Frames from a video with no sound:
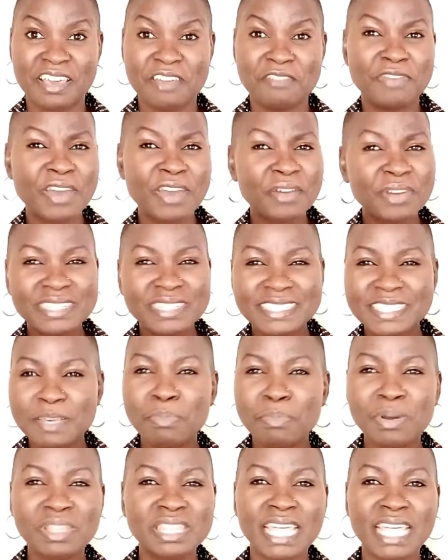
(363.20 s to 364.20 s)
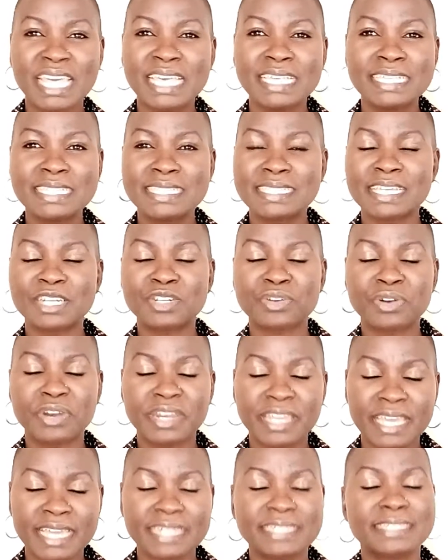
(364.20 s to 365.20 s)
Very simple things that
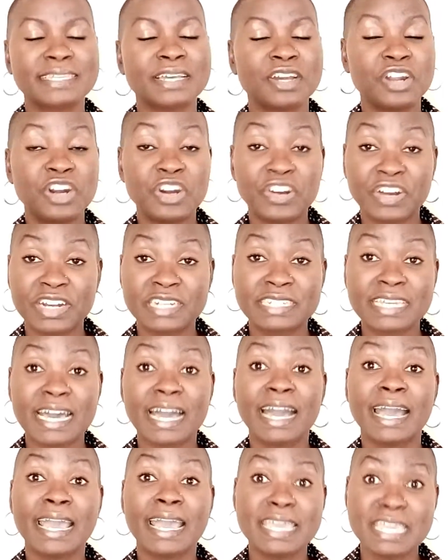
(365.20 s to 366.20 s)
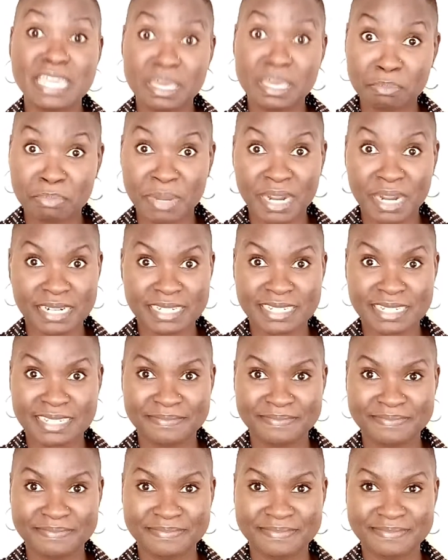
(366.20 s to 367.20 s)
create greater impact.
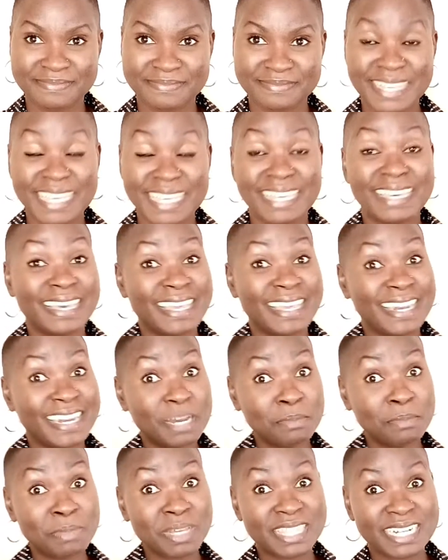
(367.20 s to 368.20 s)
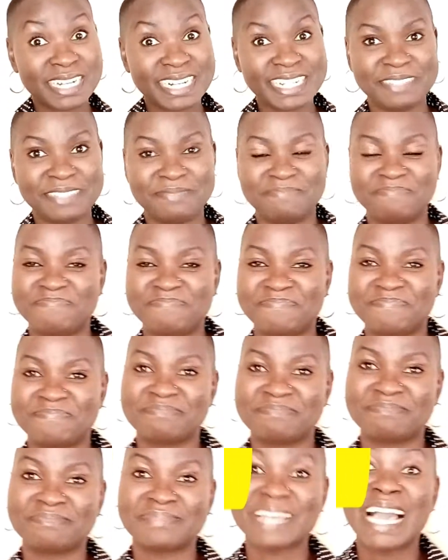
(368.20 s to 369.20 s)
Number 3,
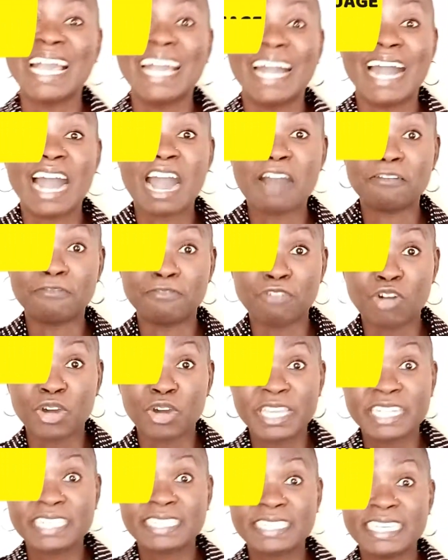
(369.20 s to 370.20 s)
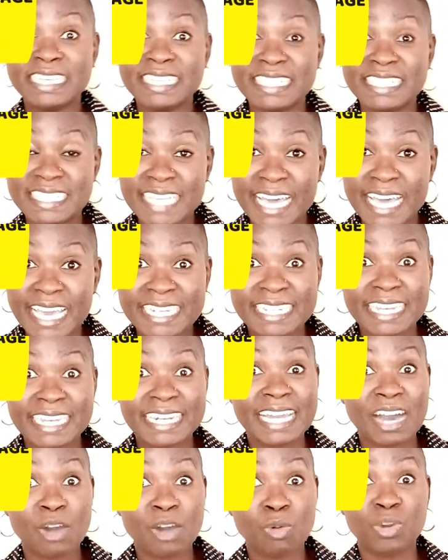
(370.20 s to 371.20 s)
avoid insider
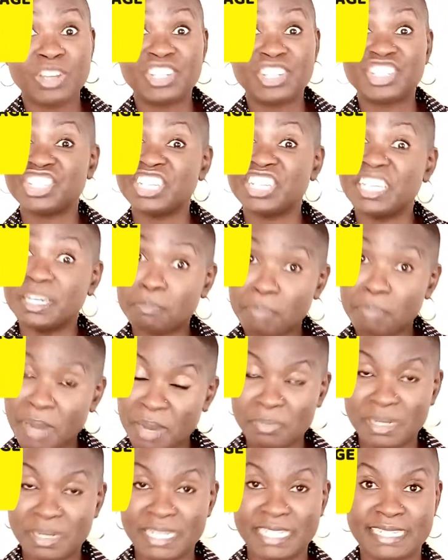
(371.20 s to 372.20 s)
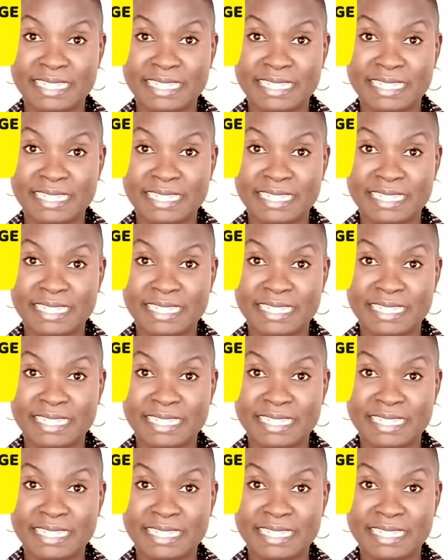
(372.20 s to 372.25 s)
language in public.